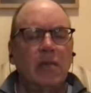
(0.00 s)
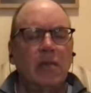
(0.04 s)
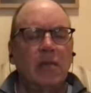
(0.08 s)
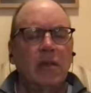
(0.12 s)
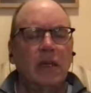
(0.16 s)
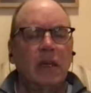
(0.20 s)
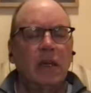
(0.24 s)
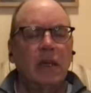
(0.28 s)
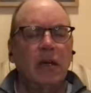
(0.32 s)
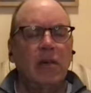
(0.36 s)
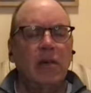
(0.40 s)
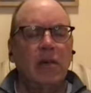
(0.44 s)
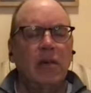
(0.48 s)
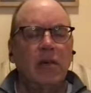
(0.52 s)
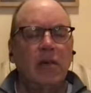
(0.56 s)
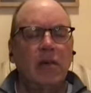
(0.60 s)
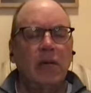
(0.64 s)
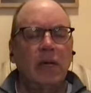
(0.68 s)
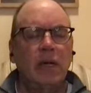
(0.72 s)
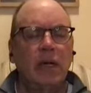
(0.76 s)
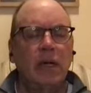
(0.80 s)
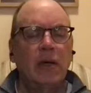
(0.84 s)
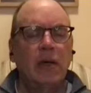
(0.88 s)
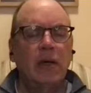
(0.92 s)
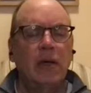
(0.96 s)
out and
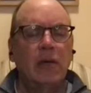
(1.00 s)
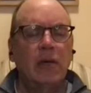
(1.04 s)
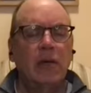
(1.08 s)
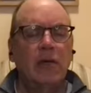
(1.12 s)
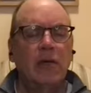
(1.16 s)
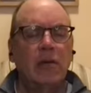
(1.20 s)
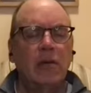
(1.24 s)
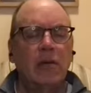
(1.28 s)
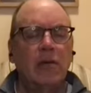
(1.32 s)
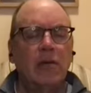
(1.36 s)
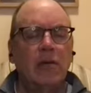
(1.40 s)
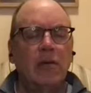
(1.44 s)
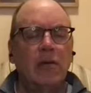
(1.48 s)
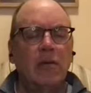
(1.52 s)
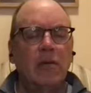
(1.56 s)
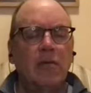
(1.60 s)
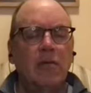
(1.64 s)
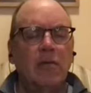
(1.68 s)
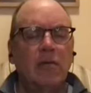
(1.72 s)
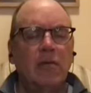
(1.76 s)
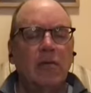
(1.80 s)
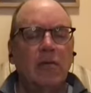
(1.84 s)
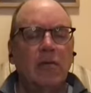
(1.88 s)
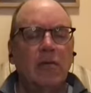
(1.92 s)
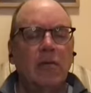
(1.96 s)
about or
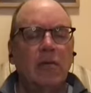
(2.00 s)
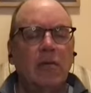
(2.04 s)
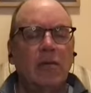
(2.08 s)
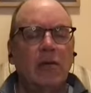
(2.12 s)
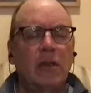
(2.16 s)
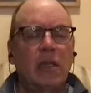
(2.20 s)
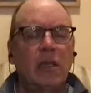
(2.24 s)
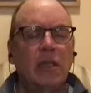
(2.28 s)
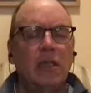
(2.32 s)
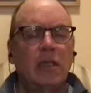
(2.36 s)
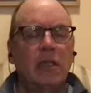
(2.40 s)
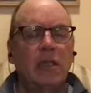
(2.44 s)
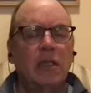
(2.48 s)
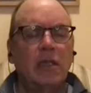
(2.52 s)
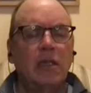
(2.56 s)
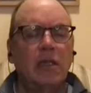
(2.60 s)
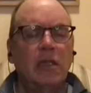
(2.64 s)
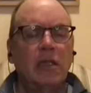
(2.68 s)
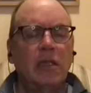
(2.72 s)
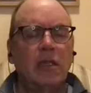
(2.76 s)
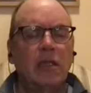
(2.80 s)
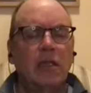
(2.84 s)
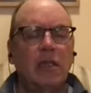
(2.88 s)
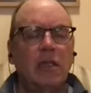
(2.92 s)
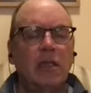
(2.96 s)

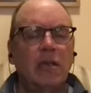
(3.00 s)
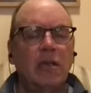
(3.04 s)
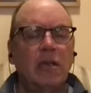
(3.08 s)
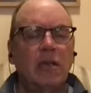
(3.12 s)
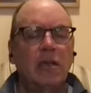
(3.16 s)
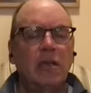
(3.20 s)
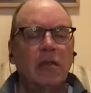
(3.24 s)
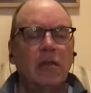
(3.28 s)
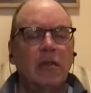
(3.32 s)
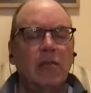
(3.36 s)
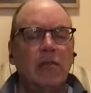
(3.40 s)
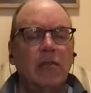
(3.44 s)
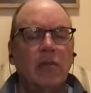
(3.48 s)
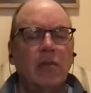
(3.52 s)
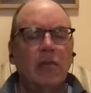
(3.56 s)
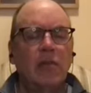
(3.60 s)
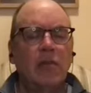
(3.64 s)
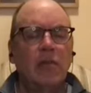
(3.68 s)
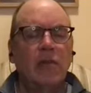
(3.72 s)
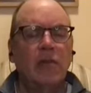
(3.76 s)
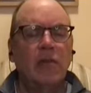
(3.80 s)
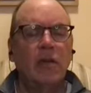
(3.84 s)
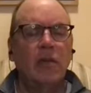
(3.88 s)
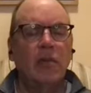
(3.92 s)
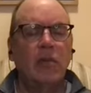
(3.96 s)
stressing in
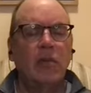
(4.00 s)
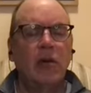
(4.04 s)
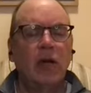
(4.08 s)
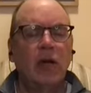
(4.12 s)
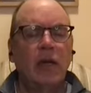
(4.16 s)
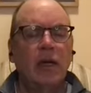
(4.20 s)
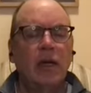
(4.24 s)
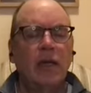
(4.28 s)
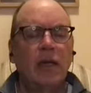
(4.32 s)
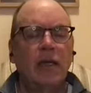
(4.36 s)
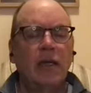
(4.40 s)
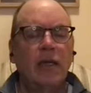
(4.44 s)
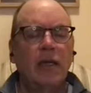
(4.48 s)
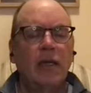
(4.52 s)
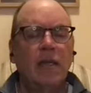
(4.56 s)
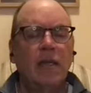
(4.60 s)
some way,